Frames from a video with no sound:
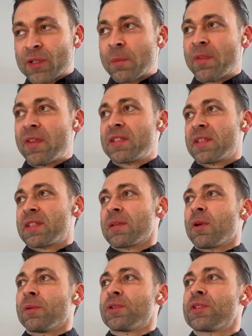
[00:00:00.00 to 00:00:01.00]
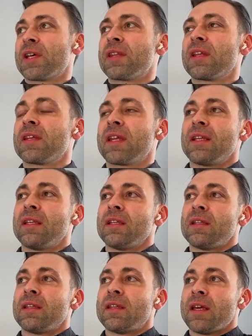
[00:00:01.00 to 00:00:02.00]
For some of the existing publishers, I think
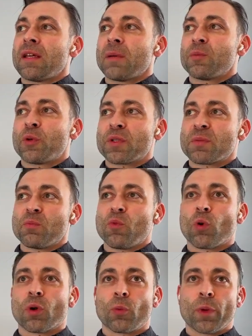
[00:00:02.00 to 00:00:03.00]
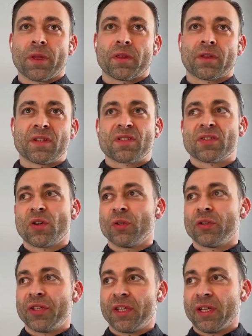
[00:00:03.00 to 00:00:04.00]
they come to us more with
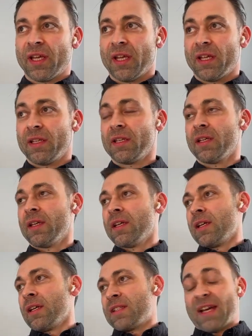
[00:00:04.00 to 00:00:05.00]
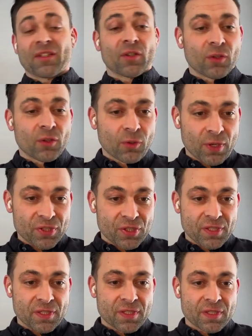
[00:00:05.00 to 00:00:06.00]
consulting and technical
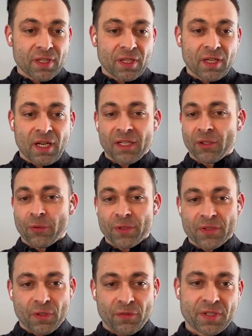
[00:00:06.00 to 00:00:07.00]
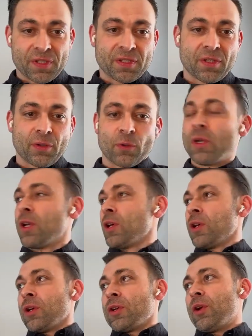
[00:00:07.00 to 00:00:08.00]
questions, ongoing services. So,
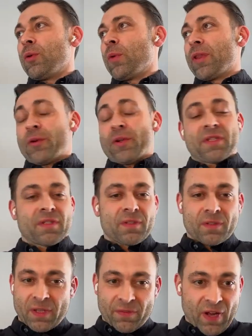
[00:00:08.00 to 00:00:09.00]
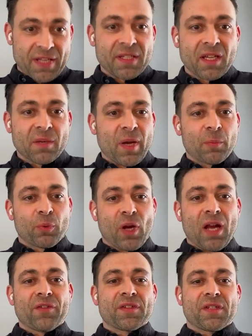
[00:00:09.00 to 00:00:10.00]
whether it's advising about
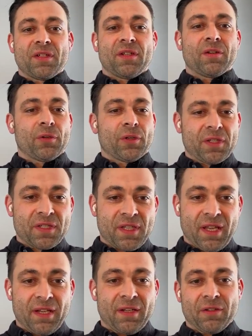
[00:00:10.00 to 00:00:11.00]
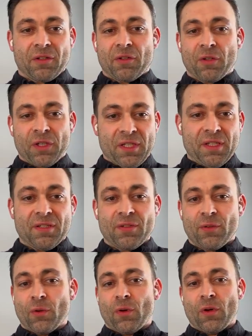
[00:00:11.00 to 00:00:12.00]
privacy or consent or cookies
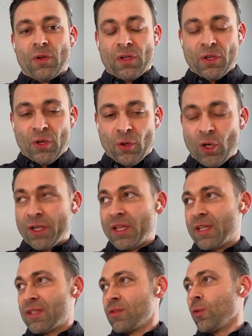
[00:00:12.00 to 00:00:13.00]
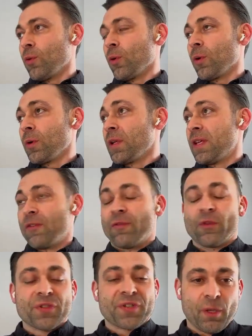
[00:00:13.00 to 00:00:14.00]
or, audience, or even
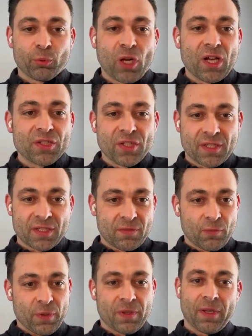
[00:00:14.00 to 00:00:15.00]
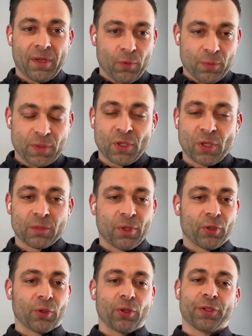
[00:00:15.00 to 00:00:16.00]
full scale projects with like what we talked
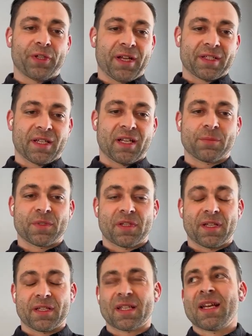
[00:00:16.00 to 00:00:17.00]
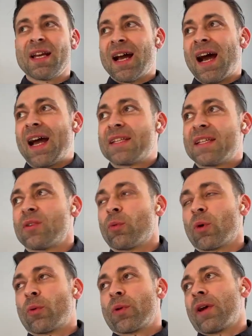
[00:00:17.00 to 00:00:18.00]
about earlier, taxonomies and things. I tend to
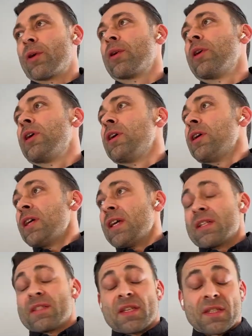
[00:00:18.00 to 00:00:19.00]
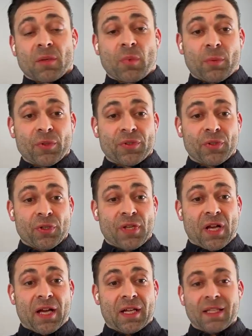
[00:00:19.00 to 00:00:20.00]
work with our existing publishers
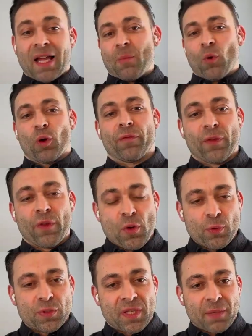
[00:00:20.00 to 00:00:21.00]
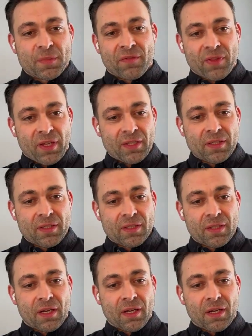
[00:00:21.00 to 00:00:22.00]
on a lot more of those types of things
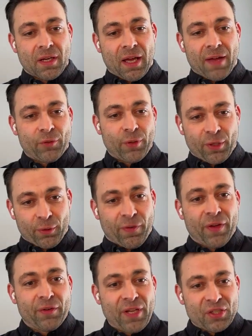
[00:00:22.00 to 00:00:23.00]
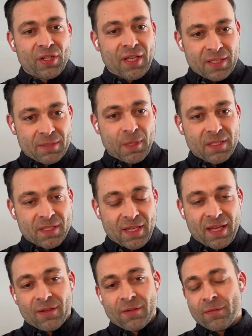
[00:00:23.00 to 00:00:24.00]
after their foundation has been
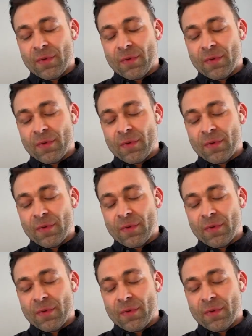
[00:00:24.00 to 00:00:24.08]
set.